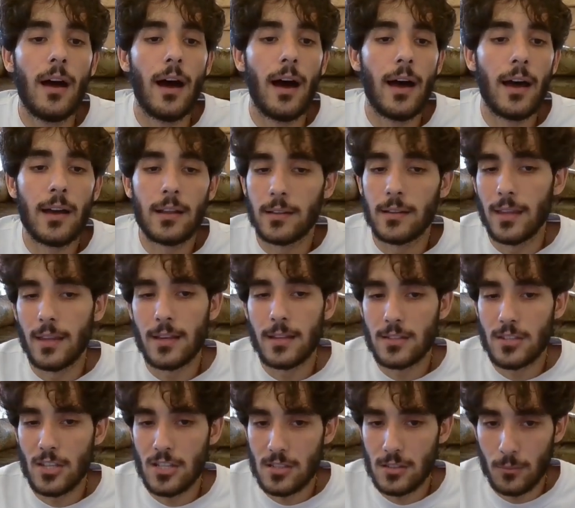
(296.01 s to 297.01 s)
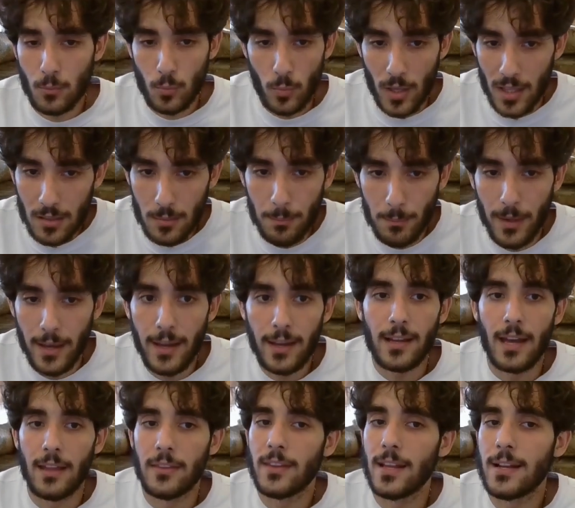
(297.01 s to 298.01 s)
And here he just went
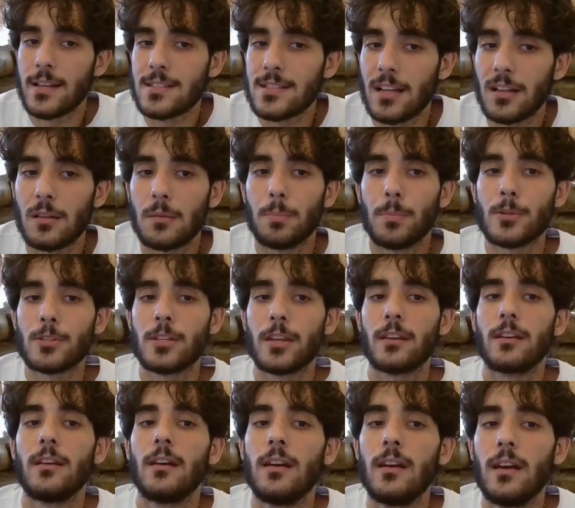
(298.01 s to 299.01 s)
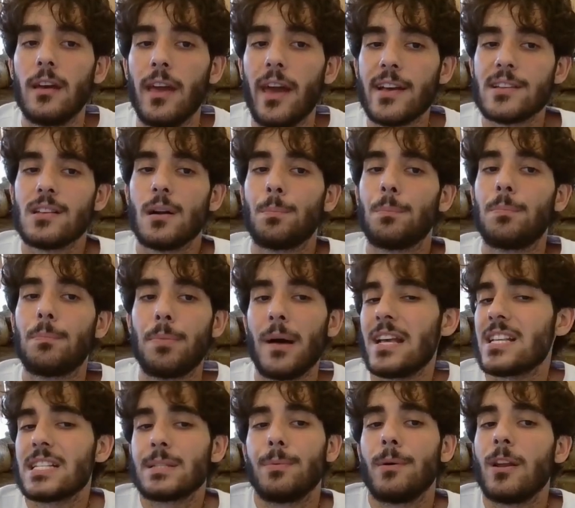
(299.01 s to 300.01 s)
back and then he started pushing. He has a
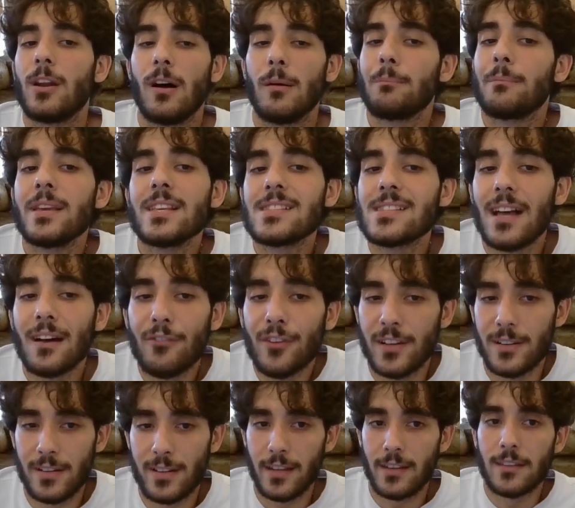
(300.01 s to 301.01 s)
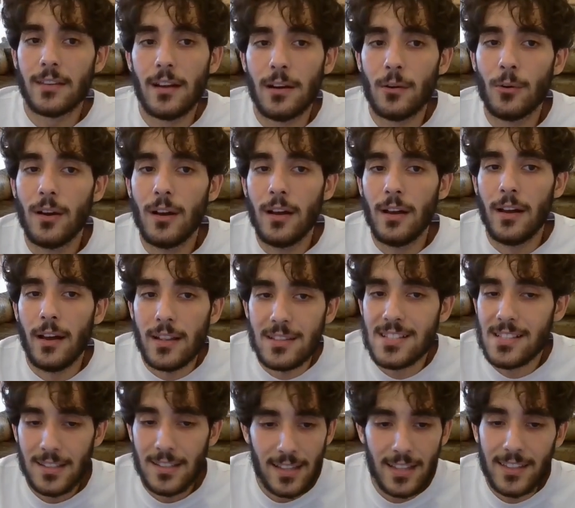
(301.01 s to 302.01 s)
passed pawn on b7 right now.
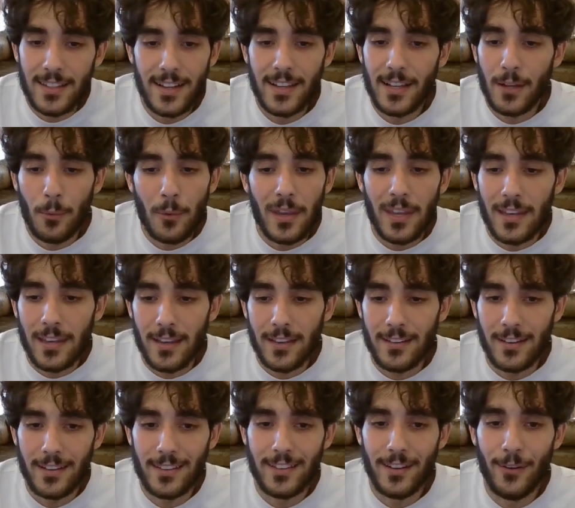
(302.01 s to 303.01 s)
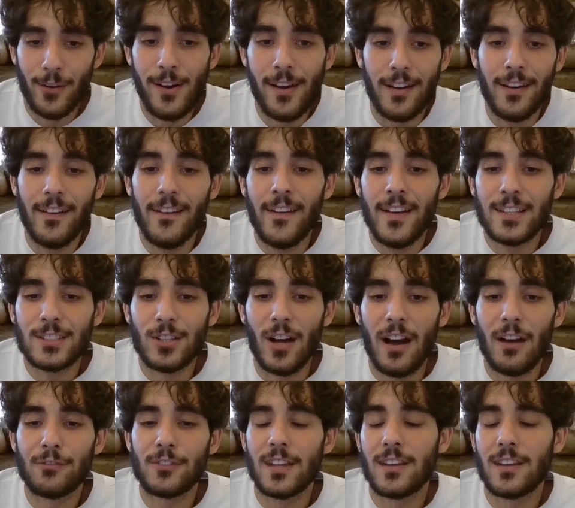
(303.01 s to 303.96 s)
It's literally queening right now. So after